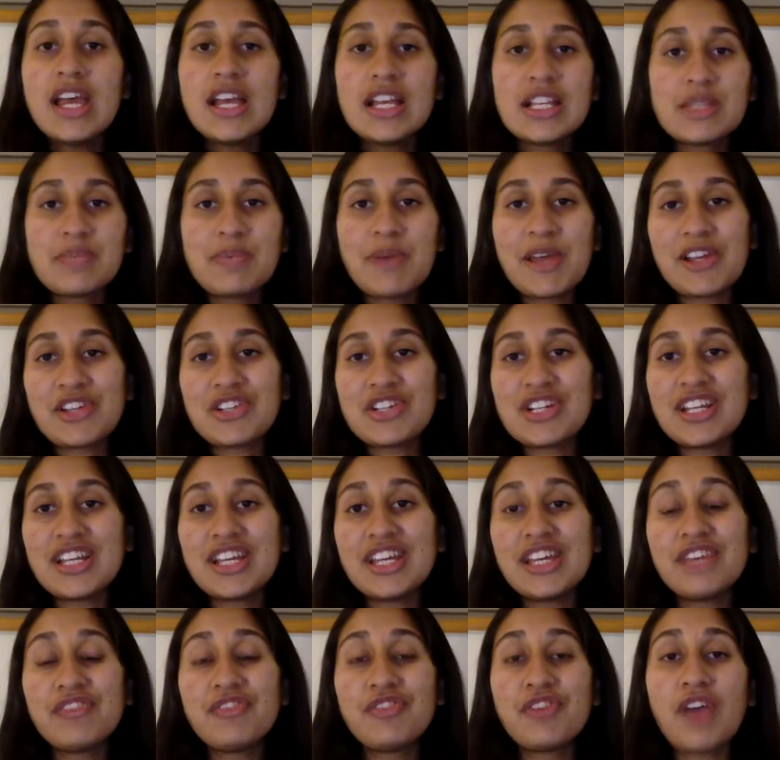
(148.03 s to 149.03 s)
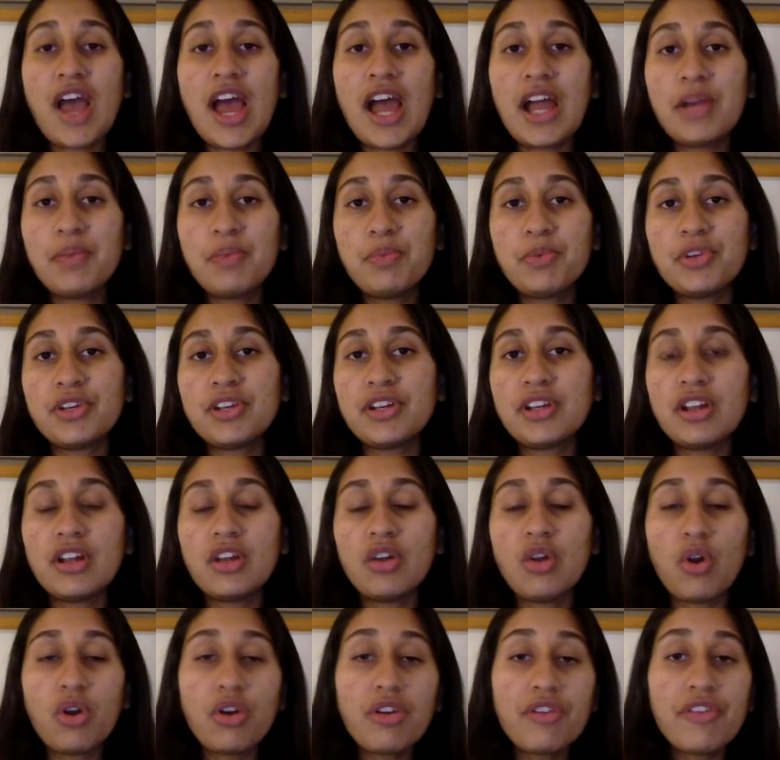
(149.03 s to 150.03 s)
especially if you had put in a
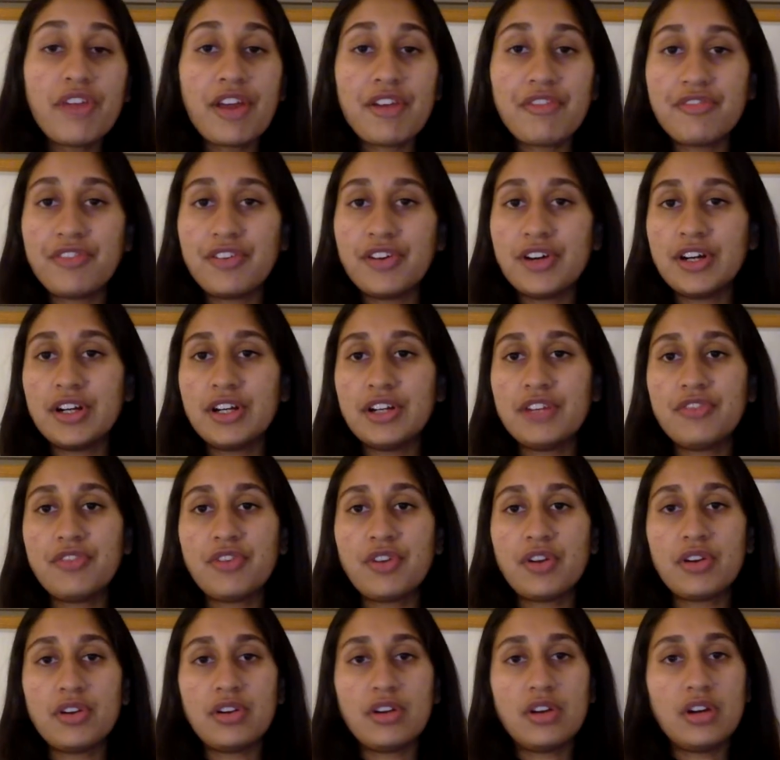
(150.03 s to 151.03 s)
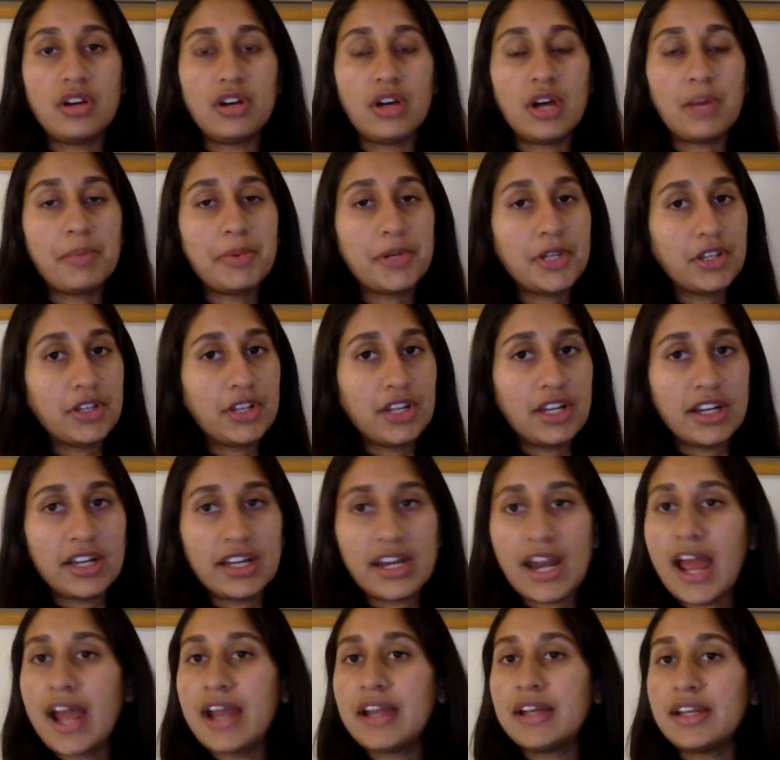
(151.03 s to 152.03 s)
lot of effort for a particular
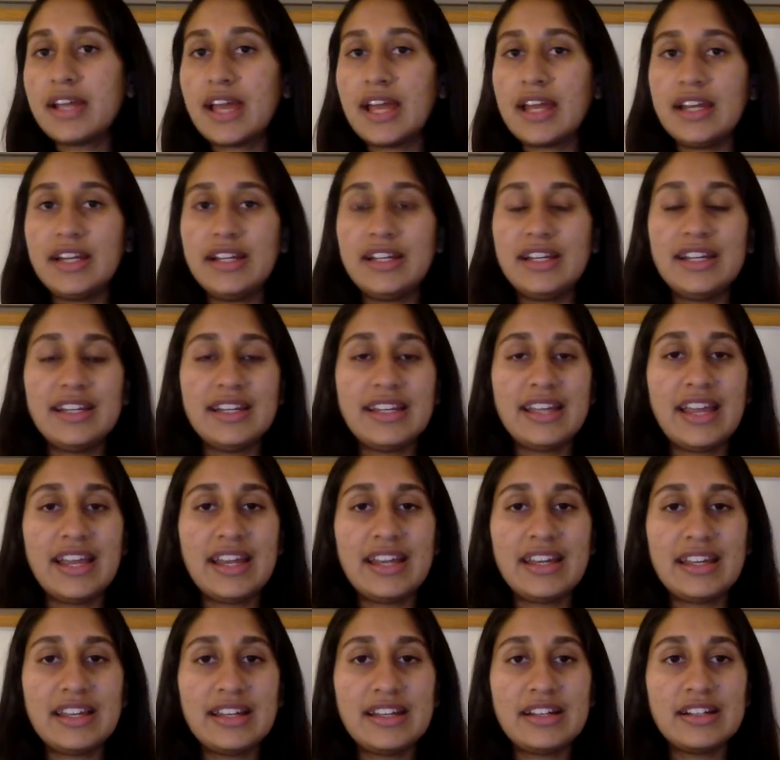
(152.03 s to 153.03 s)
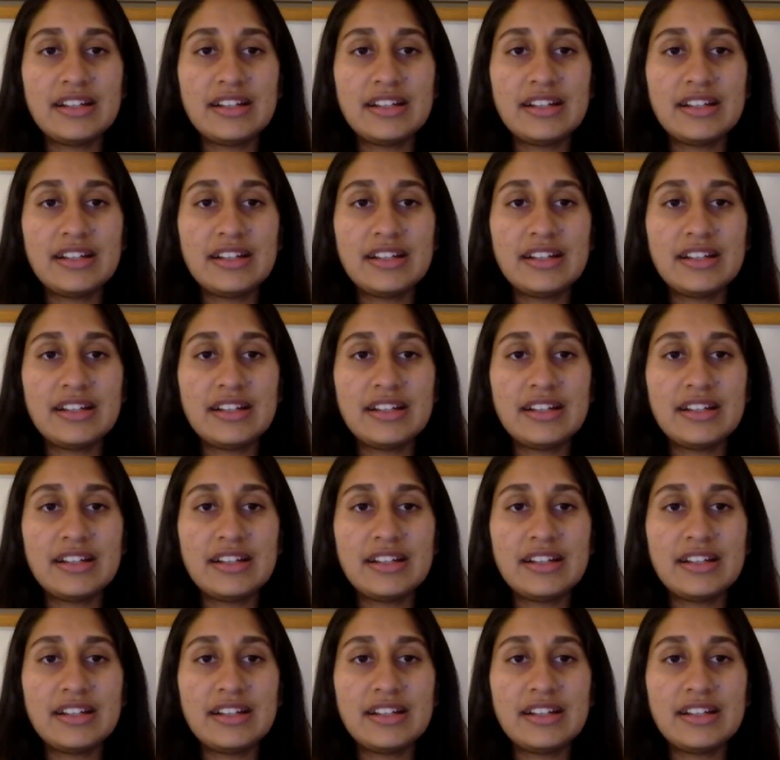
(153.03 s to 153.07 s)
grant and it didn't get